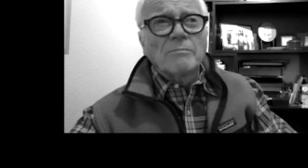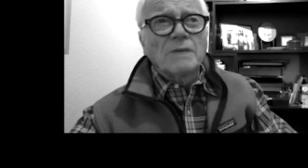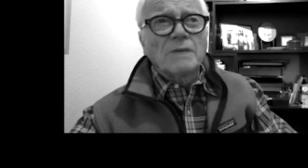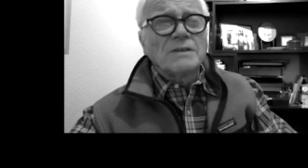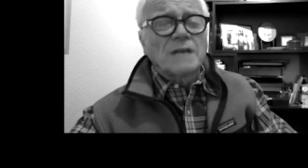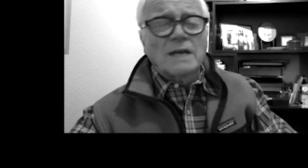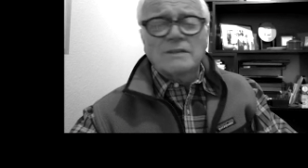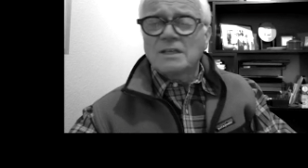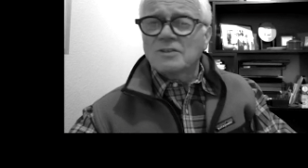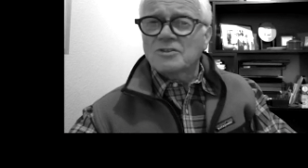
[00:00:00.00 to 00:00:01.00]
mid
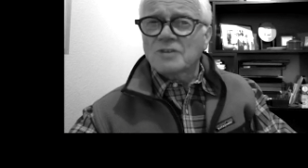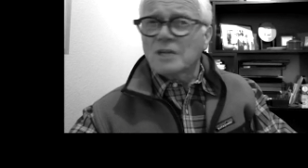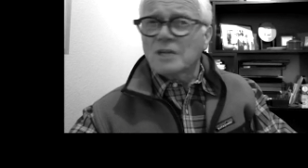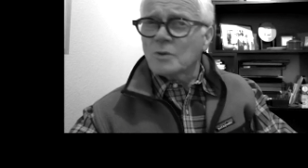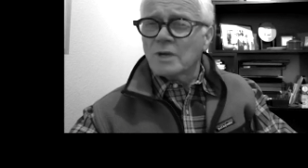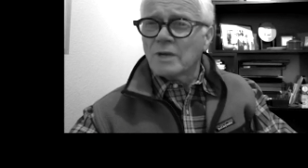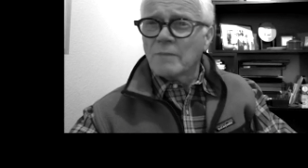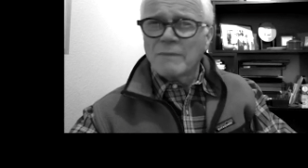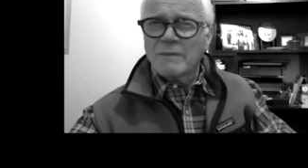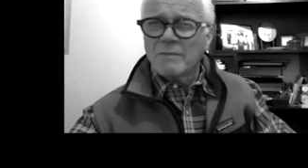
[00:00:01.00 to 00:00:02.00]
19th century,
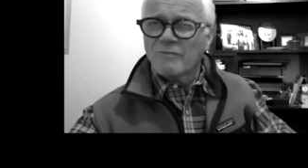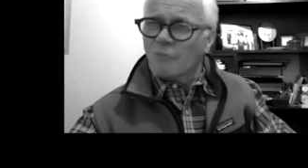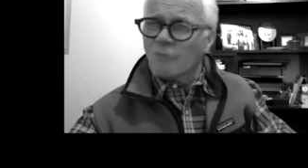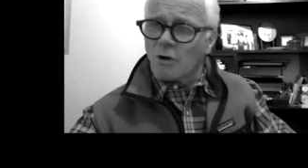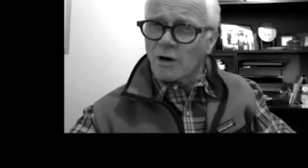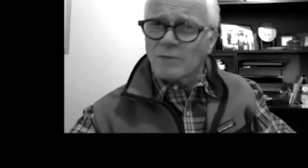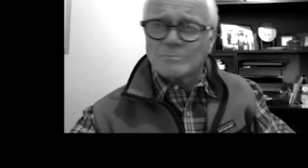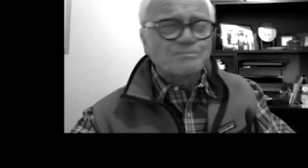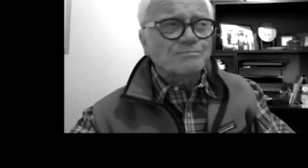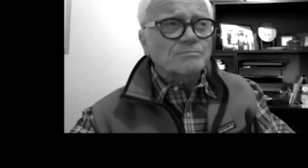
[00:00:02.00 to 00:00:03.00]
maybe before.
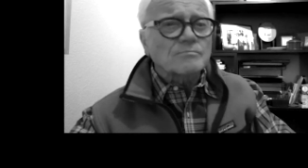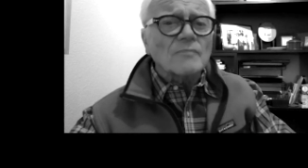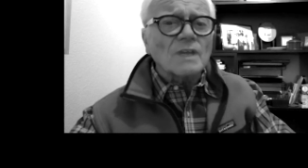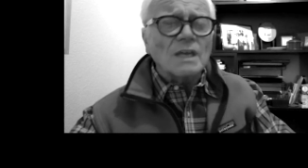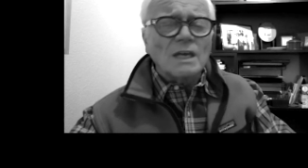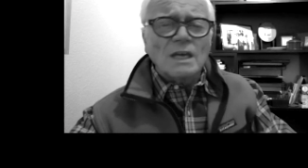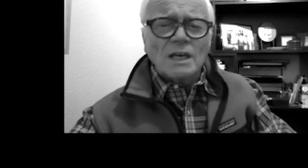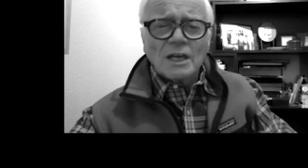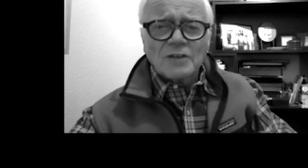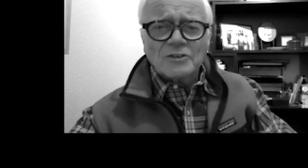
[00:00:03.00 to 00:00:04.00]

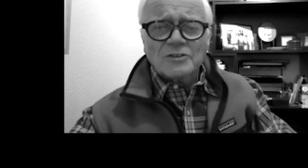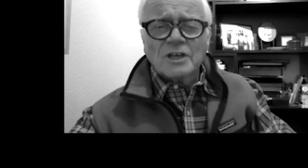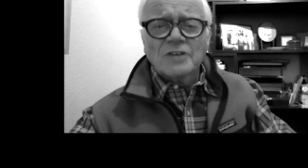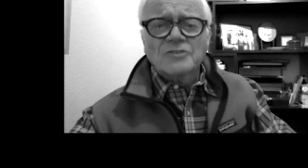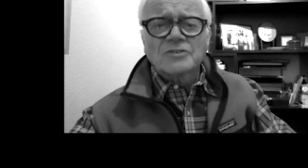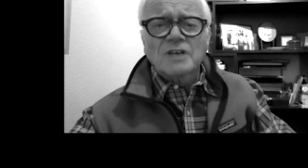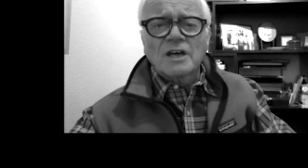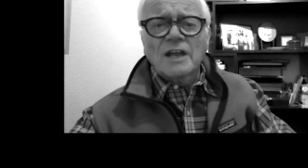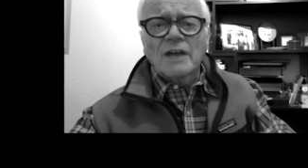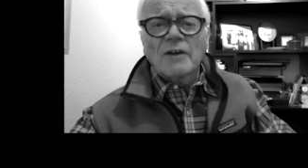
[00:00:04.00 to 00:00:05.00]
It's, it's
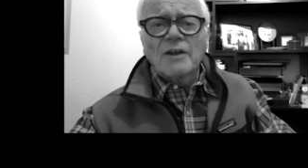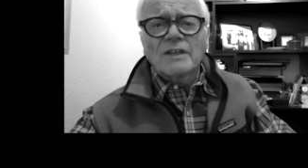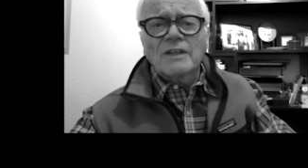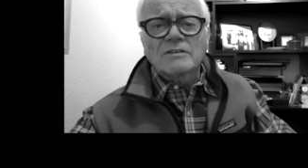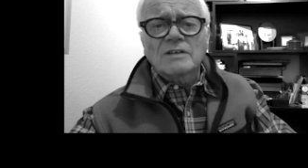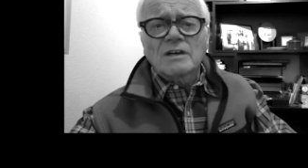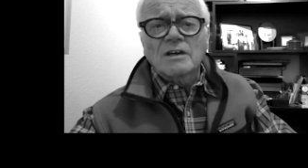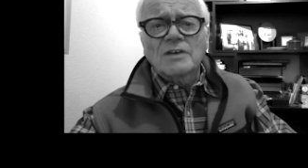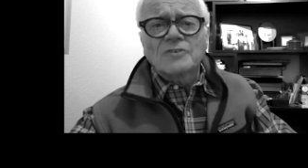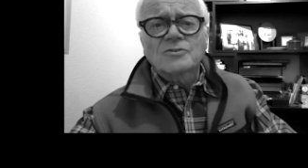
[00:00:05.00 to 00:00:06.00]
an area that
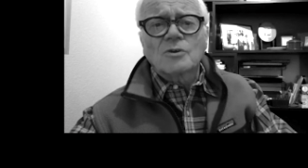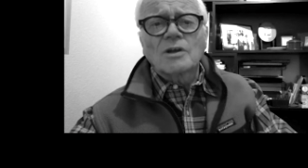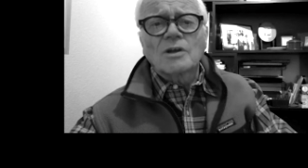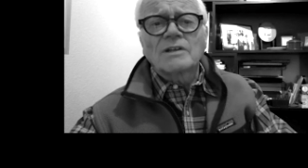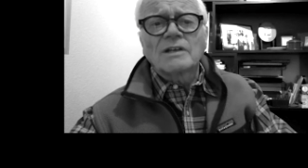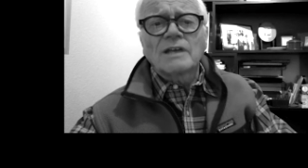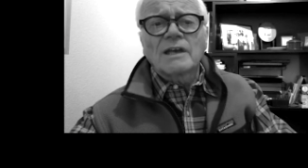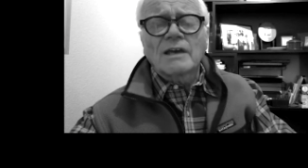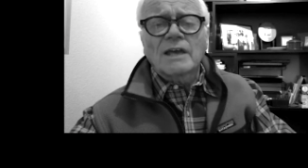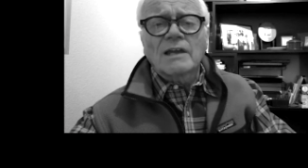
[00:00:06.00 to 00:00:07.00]
uh,
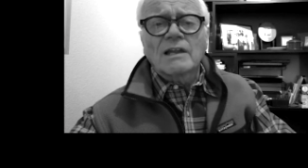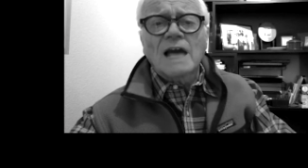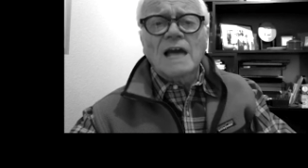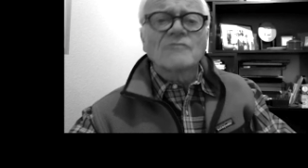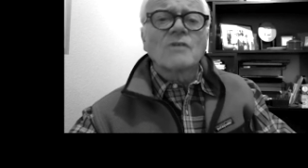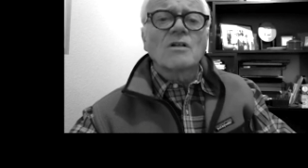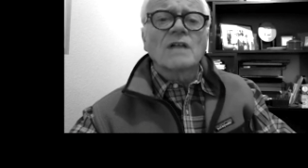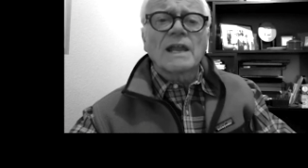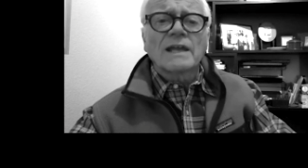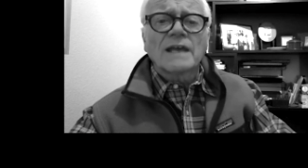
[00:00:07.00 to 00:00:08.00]
historically had a lot of
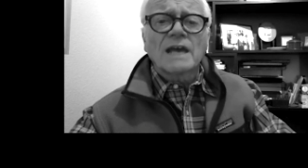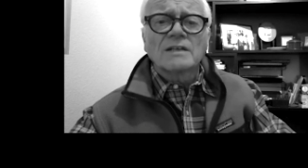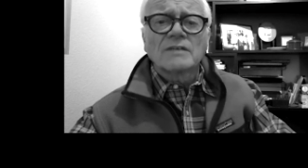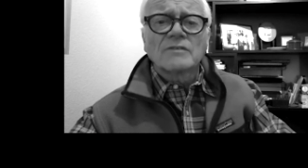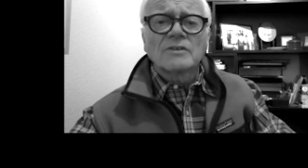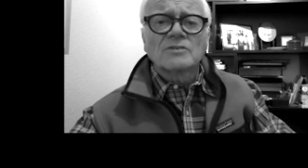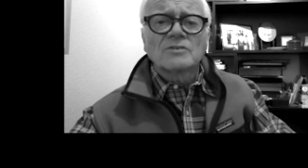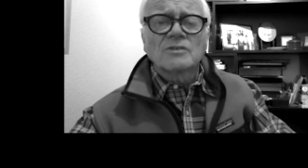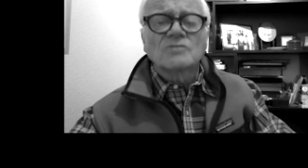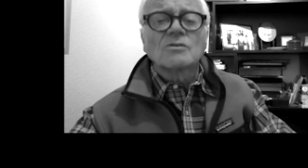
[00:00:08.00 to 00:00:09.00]
volcanic activity,
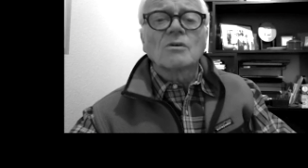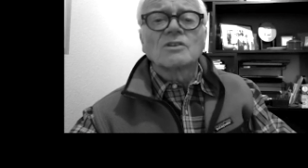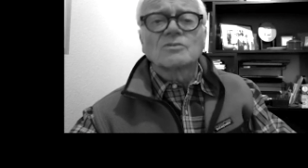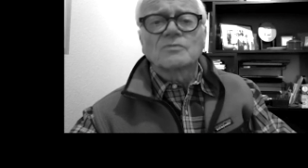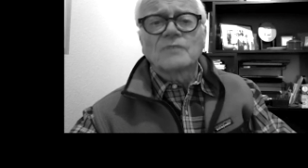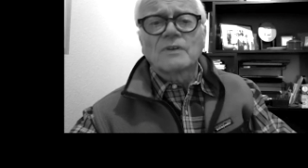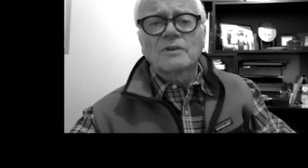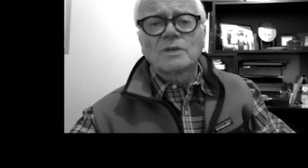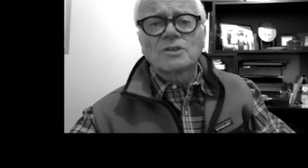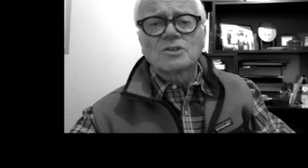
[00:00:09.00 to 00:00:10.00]
so the soil is
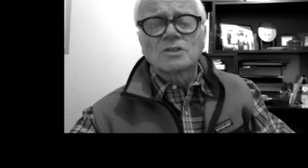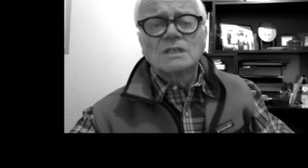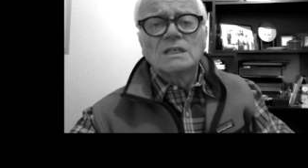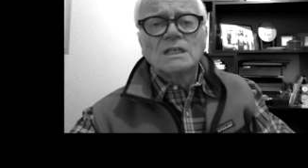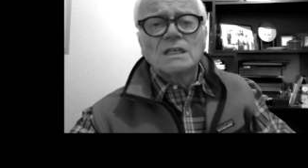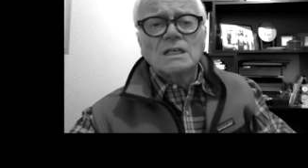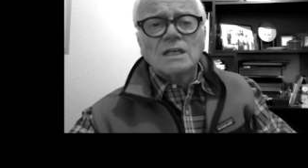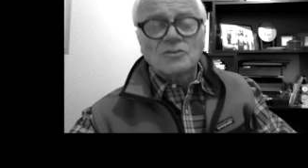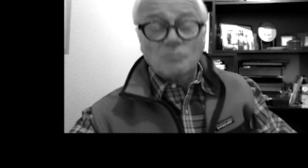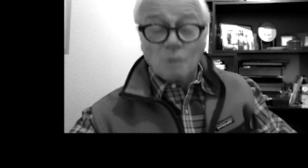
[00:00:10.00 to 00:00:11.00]
very rich.
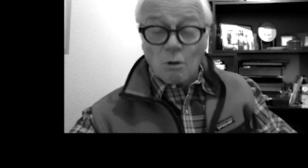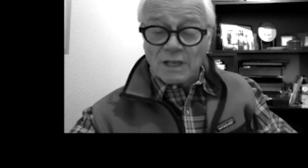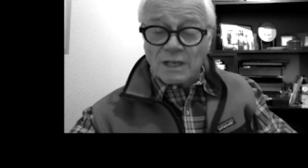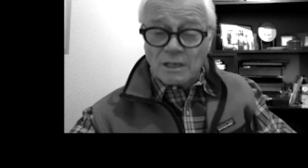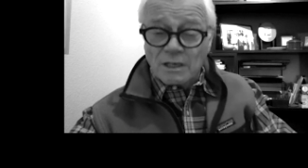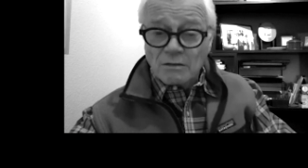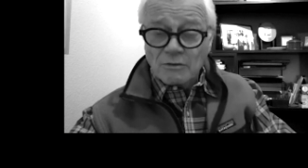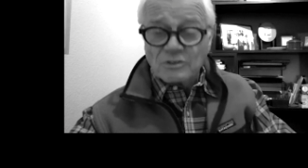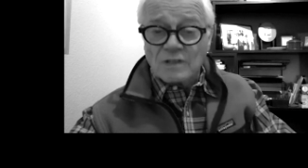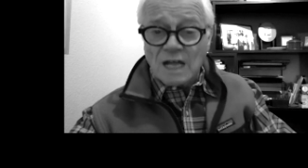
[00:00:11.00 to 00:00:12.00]
It's rolling
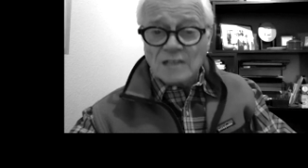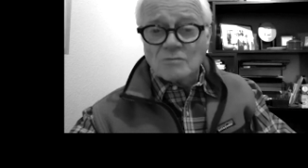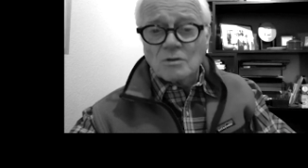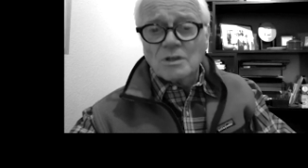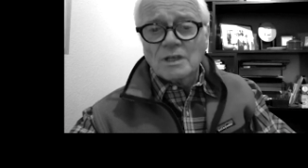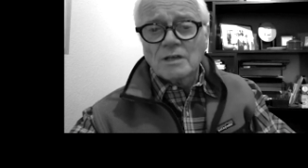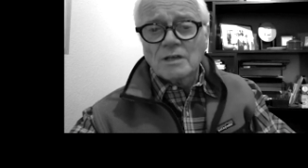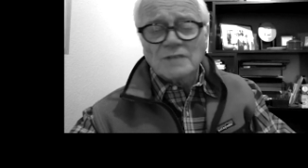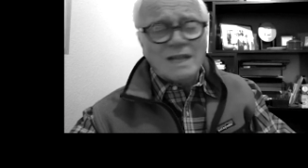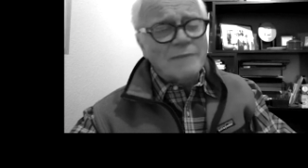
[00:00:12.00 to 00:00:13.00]
hills, lots of rolling
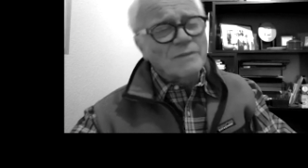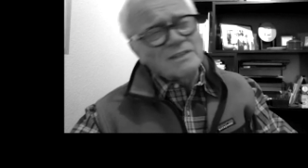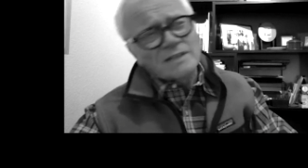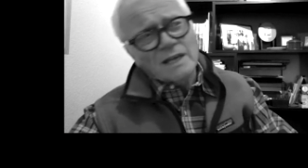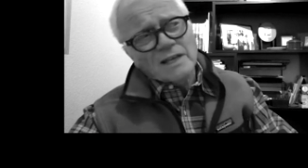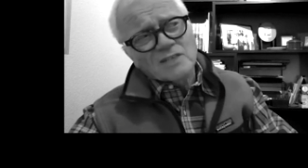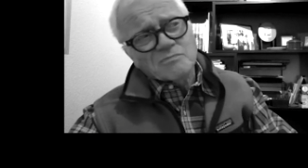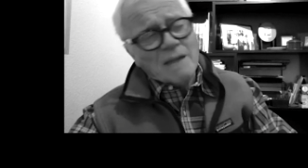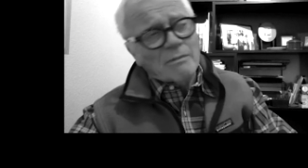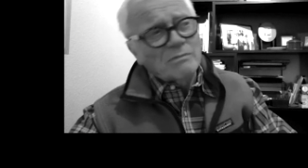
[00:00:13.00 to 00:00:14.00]
hills. And I'm going to say it's
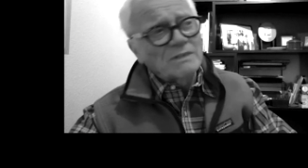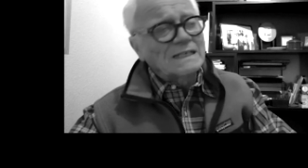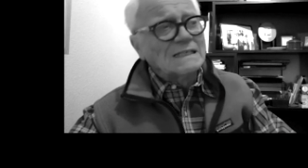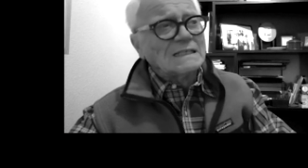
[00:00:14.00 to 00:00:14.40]
probably,